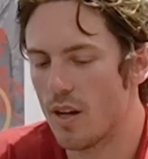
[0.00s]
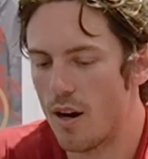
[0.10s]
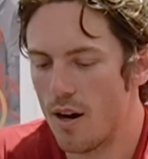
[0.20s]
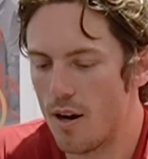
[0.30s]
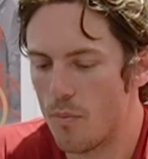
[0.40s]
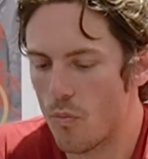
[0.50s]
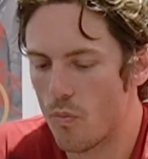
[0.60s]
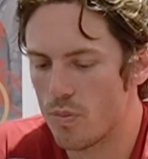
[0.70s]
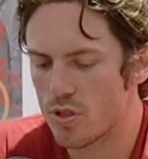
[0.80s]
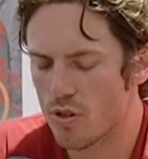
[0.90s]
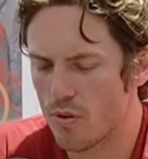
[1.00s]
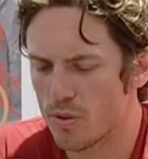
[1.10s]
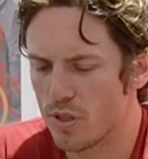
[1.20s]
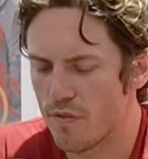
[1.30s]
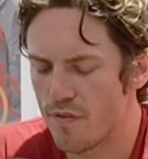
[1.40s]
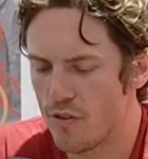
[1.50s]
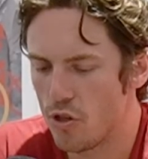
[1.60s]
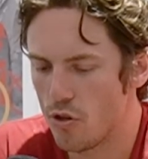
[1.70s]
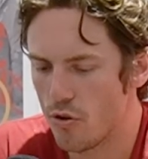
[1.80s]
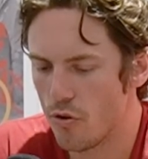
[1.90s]
Um, so there was a
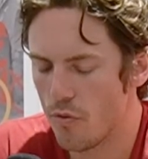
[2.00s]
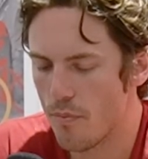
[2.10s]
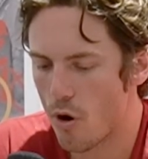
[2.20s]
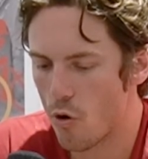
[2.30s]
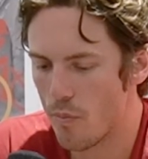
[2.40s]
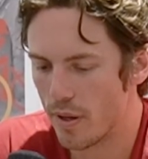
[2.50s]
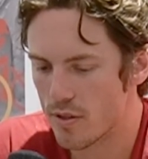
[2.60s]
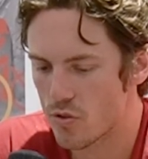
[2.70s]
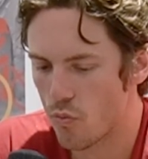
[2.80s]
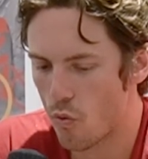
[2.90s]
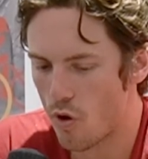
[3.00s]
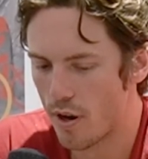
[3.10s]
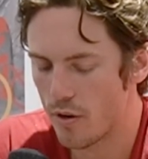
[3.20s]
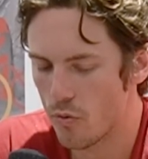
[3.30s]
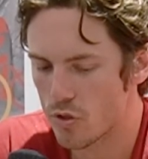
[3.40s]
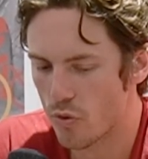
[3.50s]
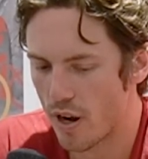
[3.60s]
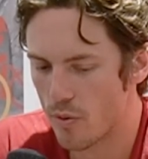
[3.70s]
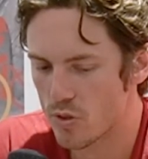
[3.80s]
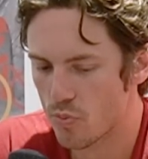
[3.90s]
few moments. One was when
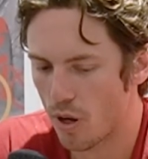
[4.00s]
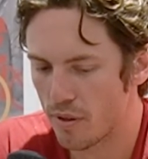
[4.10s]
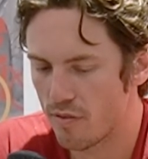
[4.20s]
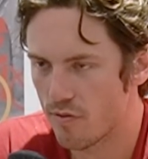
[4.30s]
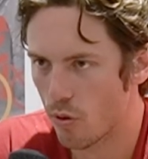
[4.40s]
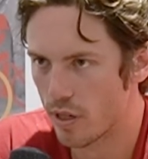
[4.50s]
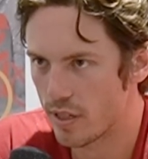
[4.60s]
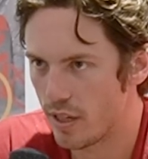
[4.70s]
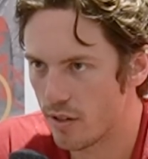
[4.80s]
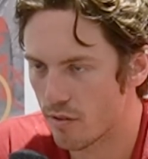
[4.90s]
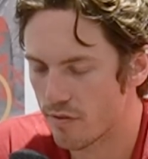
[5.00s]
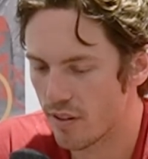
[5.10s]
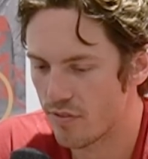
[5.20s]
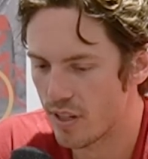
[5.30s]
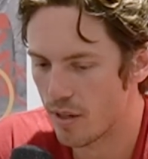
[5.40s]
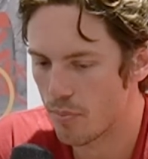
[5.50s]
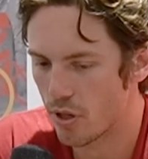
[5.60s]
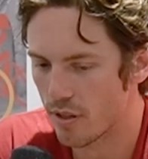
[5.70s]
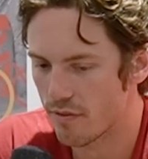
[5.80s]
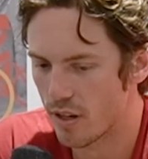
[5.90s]
I was probably 14 or 15
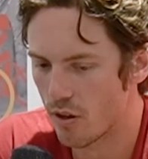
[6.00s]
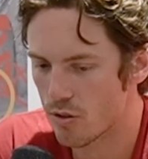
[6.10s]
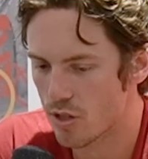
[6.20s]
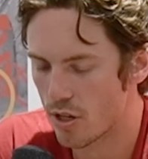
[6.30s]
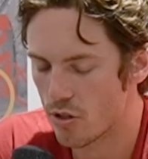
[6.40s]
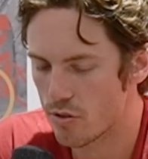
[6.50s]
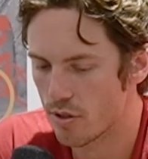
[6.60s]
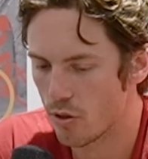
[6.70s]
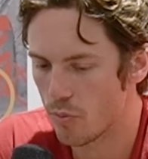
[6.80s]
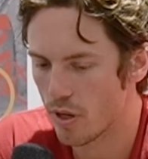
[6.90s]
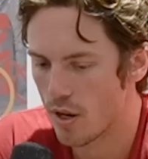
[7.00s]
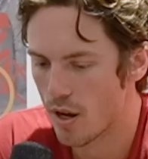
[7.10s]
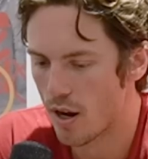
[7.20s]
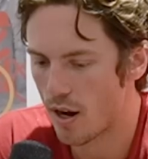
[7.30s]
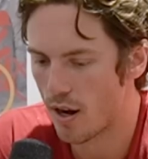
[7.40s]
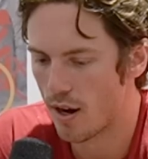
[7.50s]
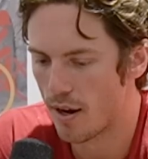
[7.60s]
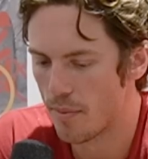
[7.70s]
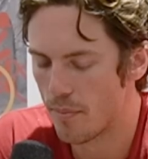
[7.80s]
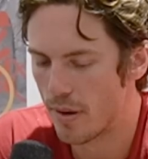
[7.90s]
putting videos on YouTube.
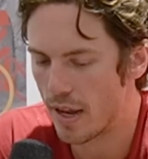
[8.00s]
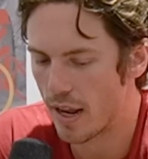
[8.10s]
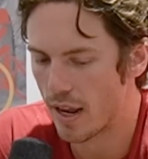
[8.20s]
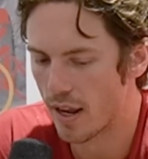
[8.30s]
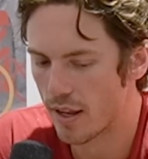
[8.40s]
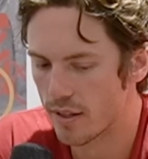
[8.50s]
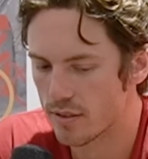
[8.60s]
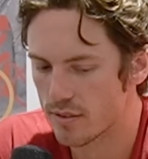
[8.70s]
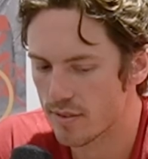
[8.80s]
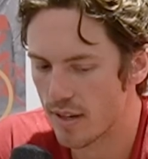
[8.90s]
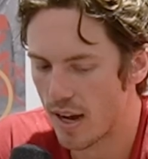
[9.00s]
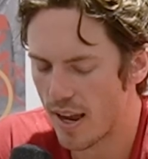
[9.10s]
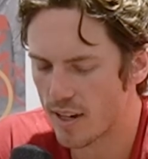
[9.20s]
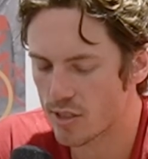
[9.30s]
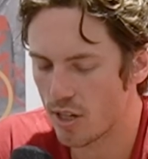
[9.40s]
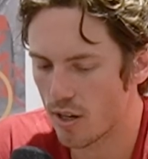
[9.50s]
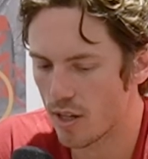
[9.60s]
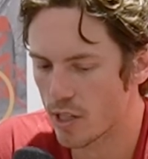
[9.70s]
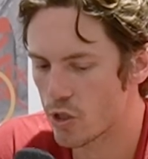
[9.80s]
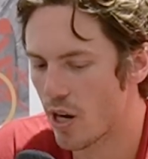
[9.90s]
Um, and I actually got a
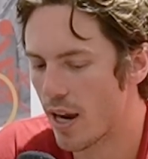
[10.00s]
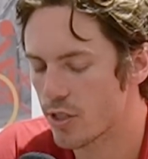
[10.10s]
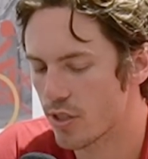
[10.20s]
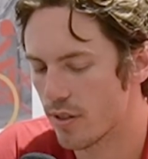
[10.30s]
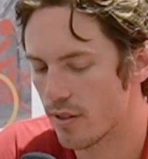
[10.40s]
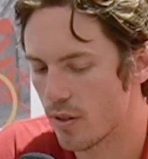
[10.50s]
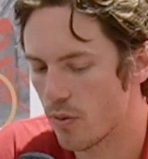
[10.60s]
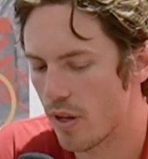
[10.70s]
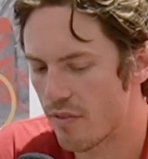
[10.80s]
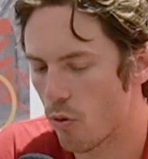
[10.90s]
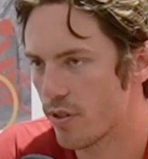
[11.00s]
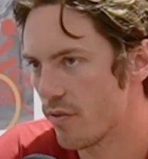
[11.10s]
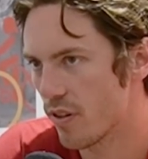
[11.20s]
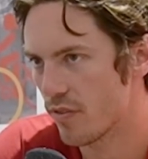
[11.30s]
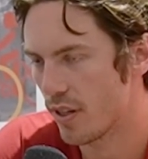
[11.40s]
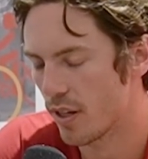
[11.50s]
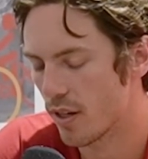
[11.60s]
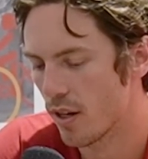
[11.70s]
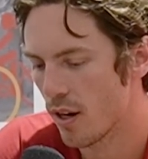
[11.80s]
lot of traction at 14, 15.